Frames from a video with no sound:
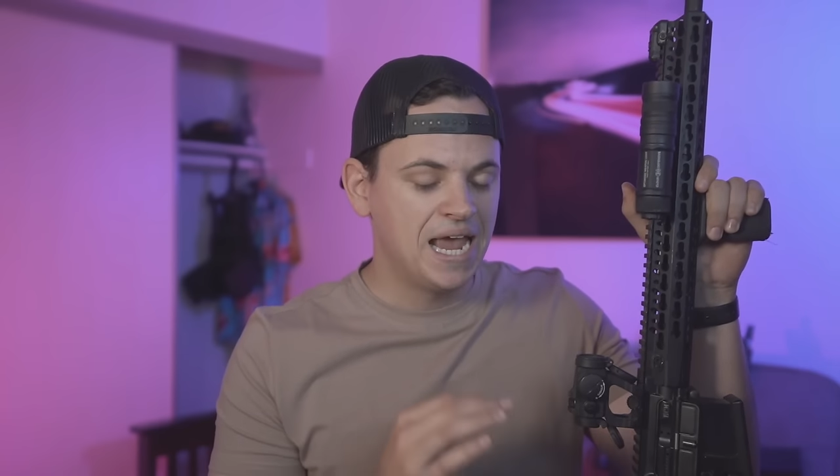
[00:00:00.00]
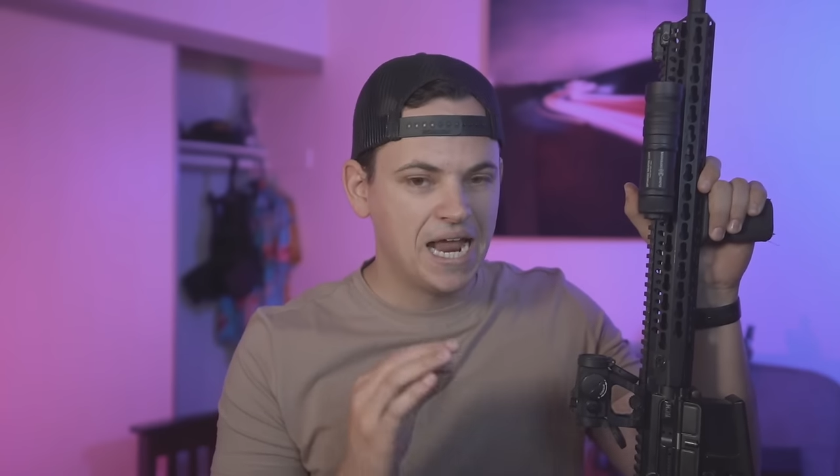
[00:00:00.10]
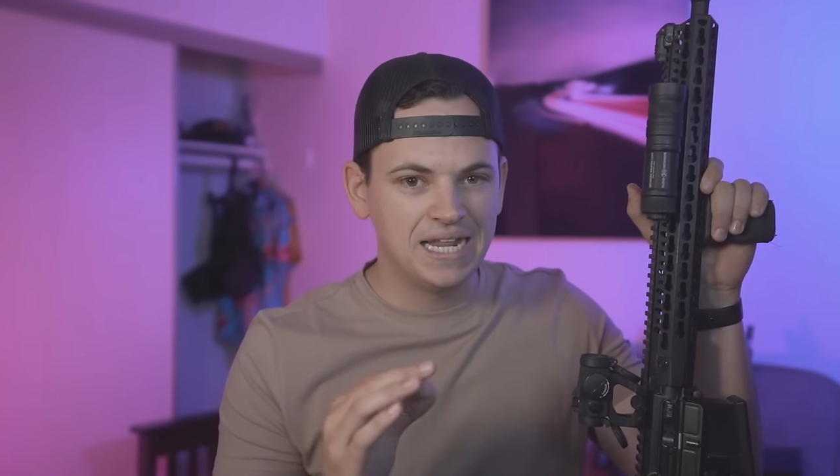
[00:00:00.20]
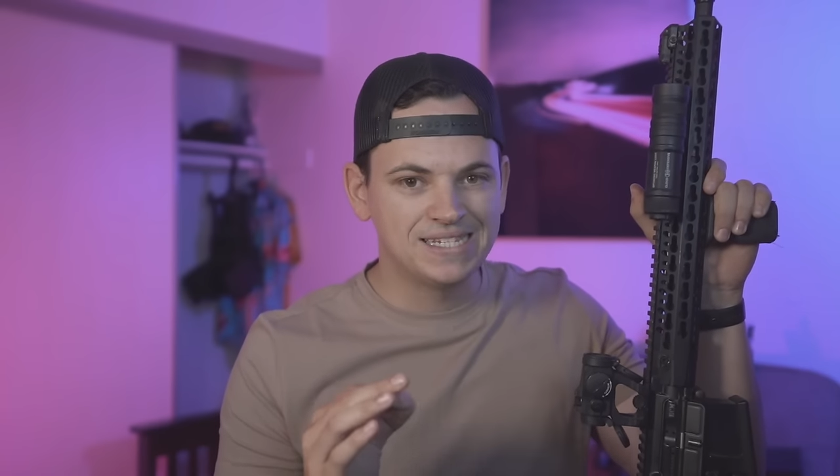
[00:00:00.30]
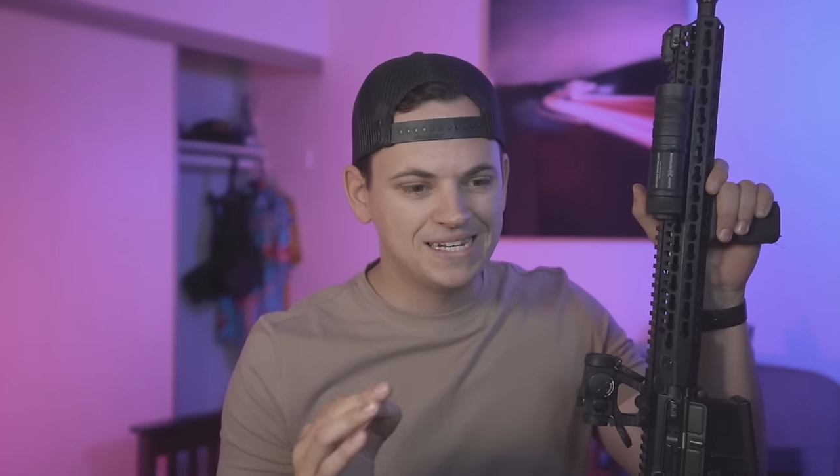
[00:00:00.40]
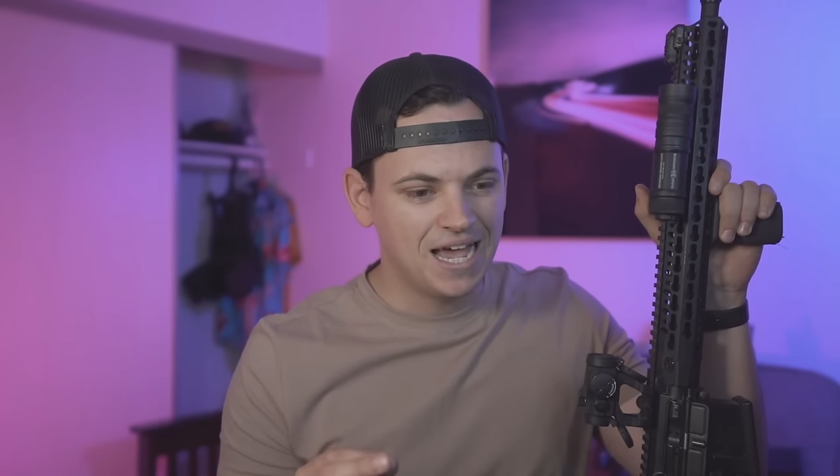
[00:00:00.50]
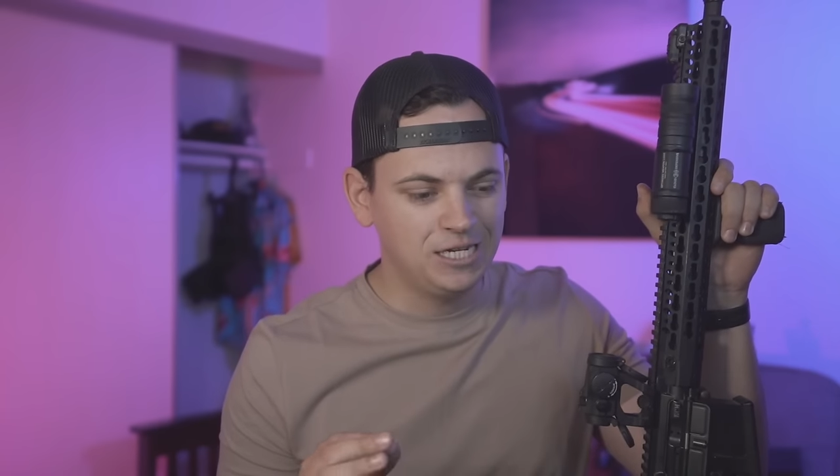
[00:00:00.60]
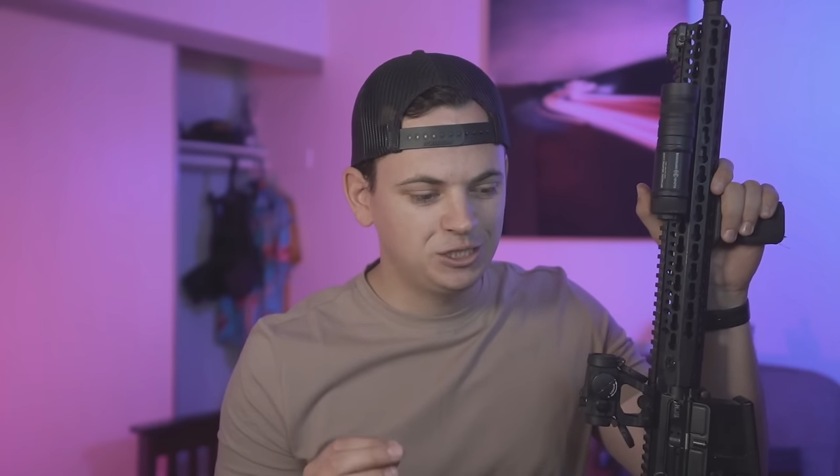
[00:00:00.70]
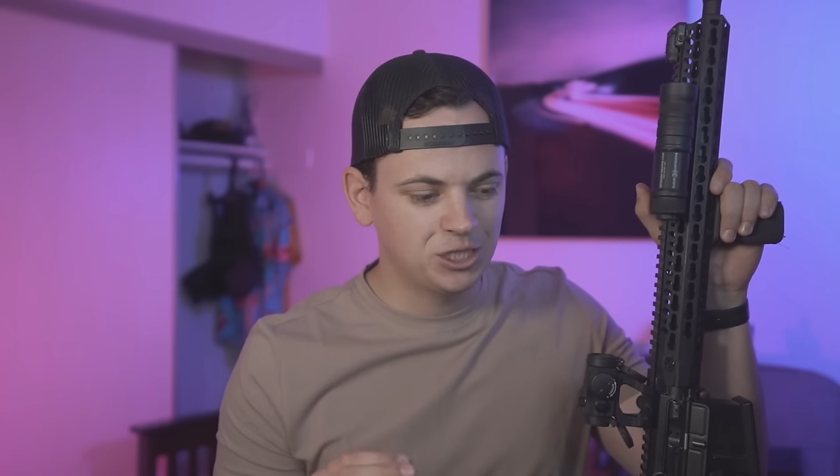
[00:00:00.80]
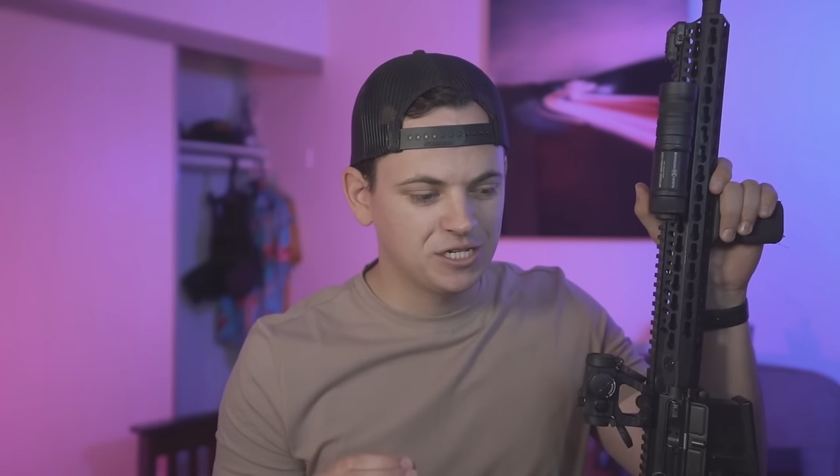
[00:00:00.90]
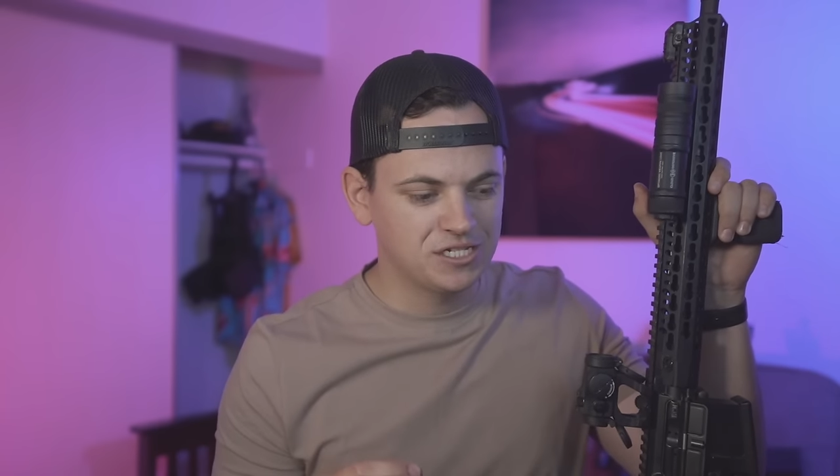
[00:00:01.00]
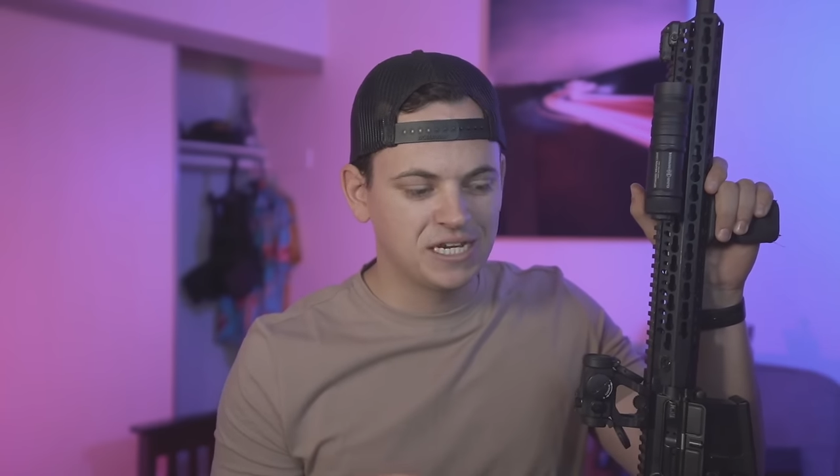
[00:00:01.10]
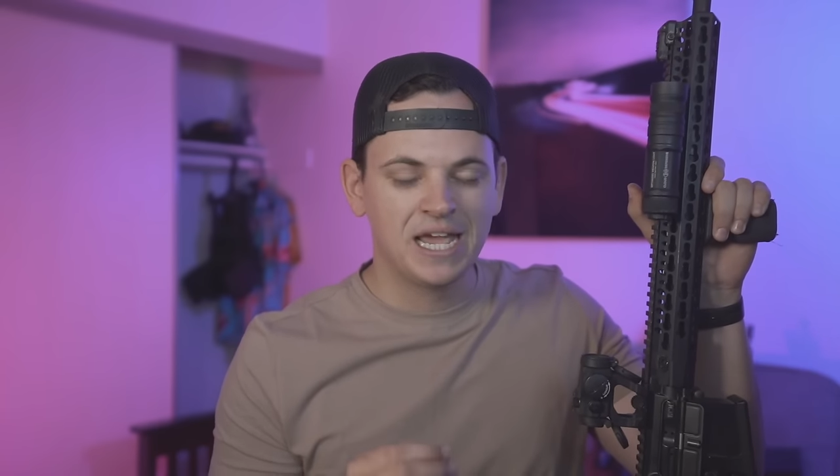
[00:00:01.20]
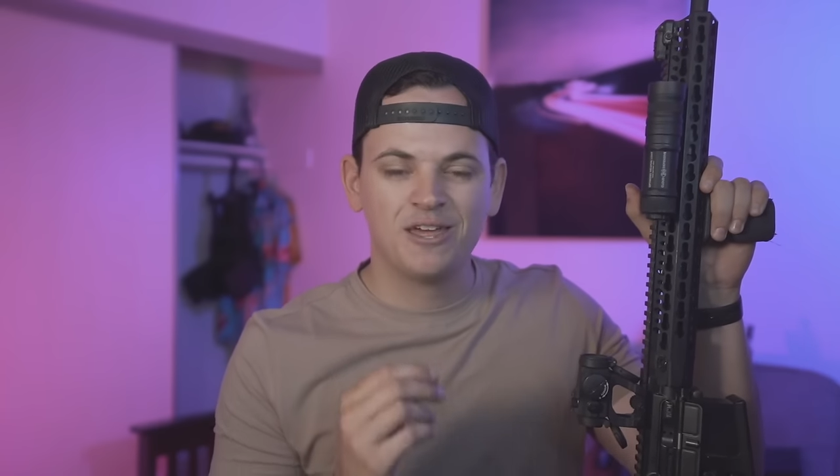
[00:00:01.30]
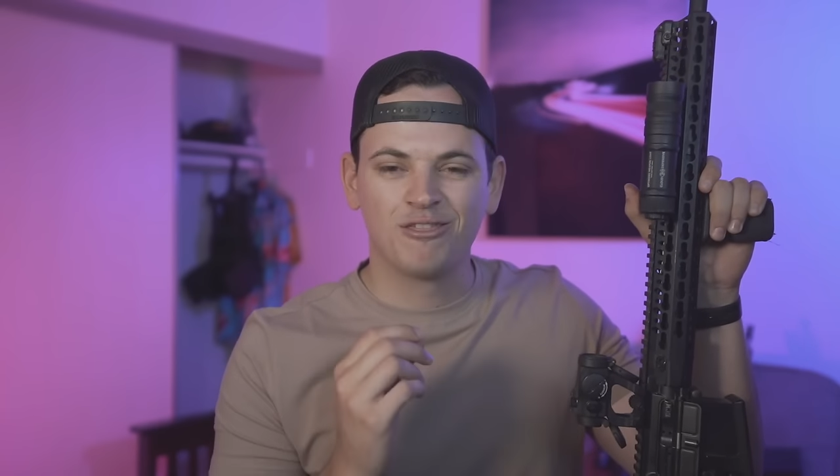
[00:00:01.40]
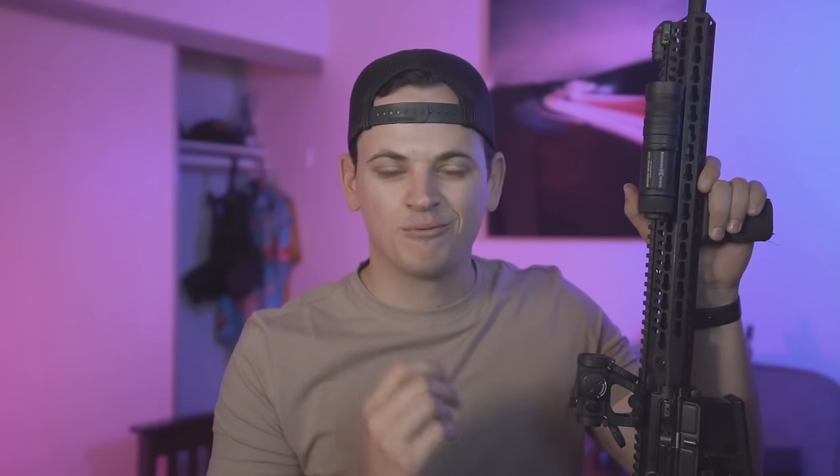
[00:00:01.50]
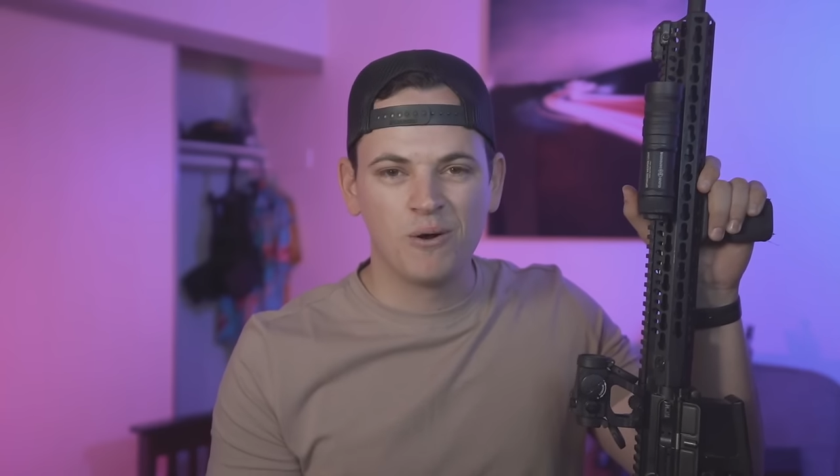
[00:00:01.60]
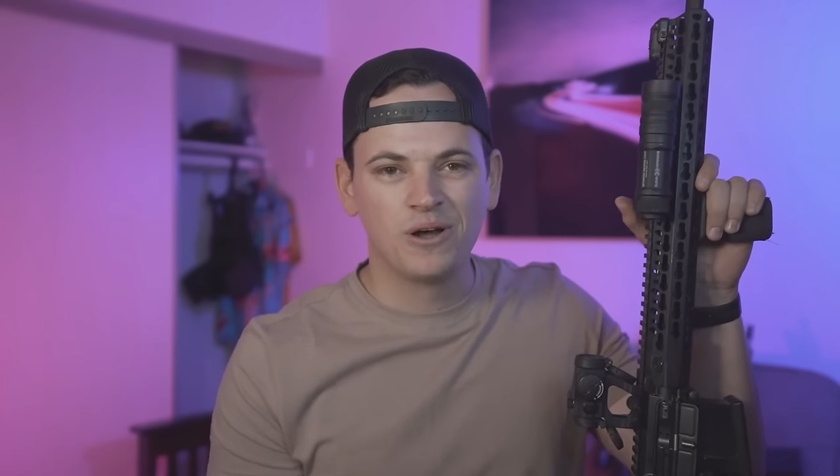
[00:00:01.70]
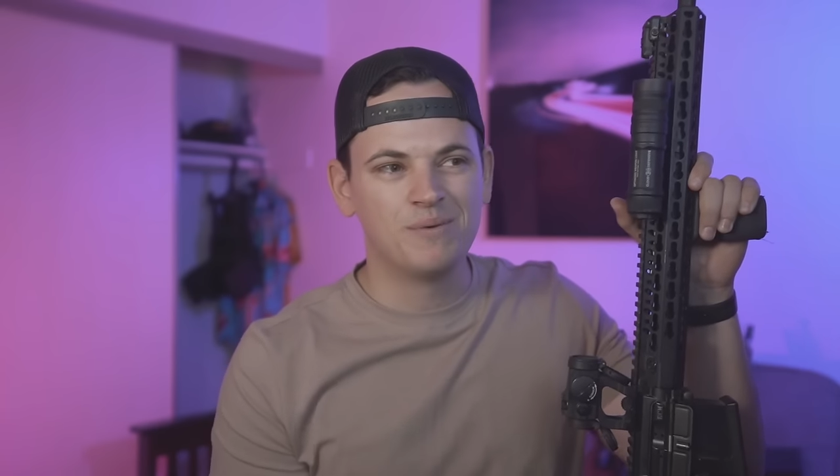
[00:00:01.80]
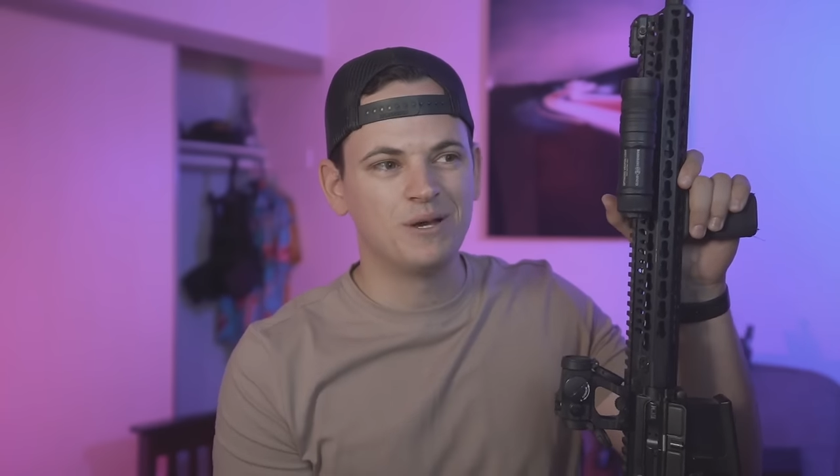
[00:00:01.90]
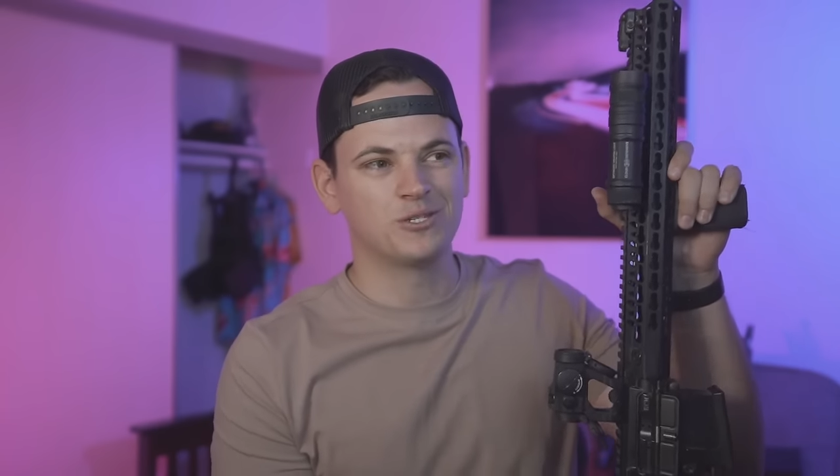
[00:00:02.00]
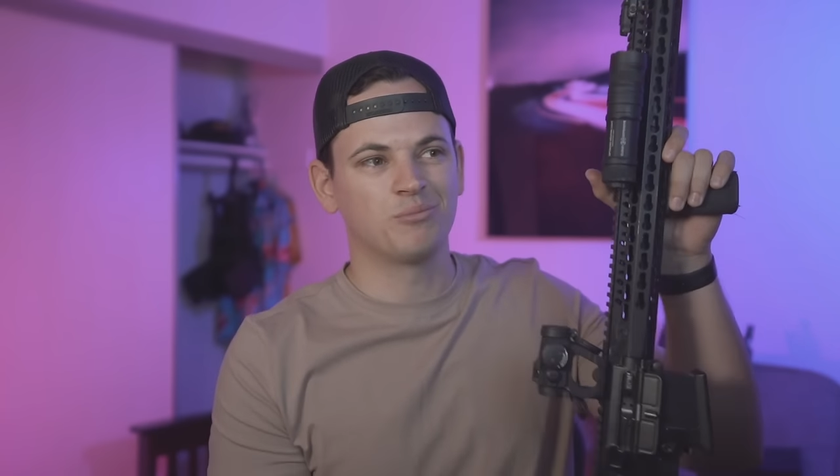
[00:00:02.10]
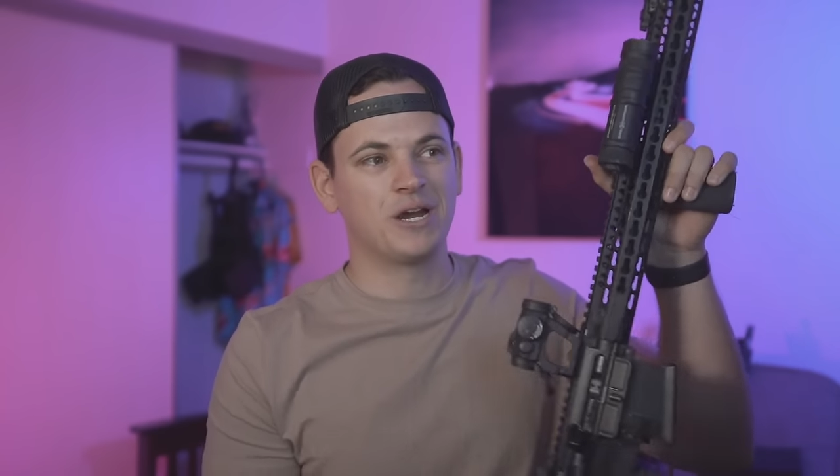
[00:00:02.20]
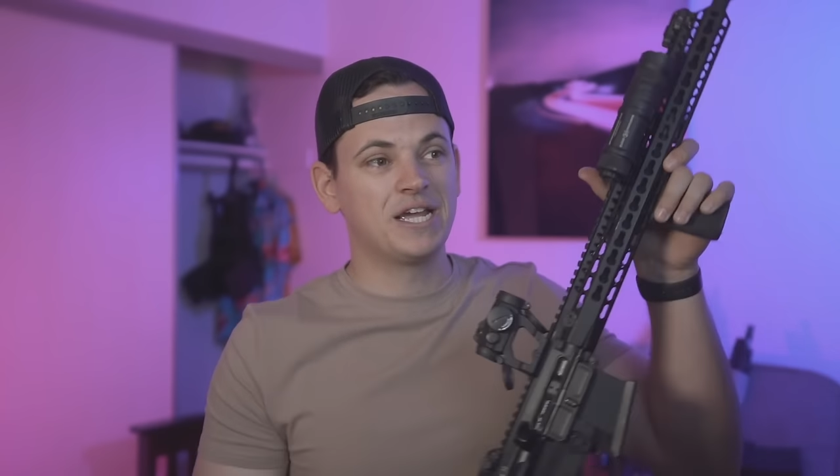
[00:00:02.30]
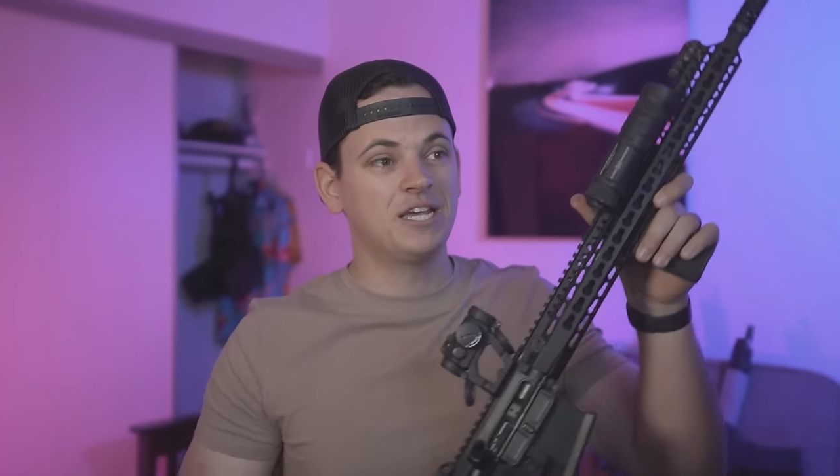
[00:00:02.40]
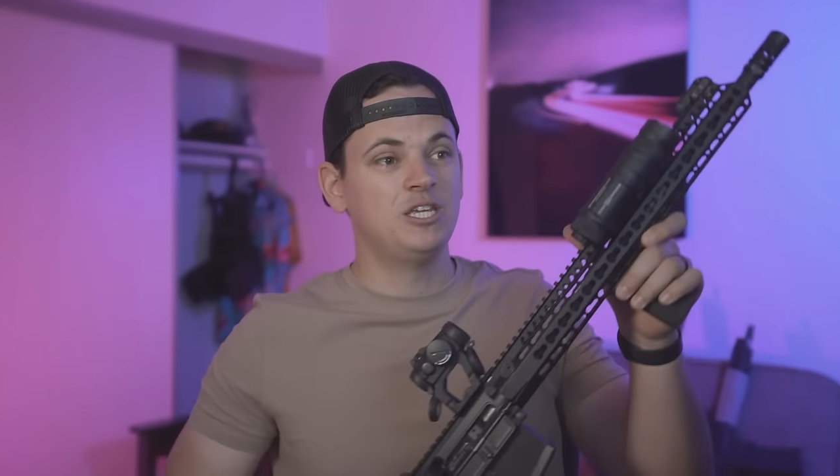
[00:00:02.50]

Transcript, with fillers: And it's not just throw on a muzzle brake.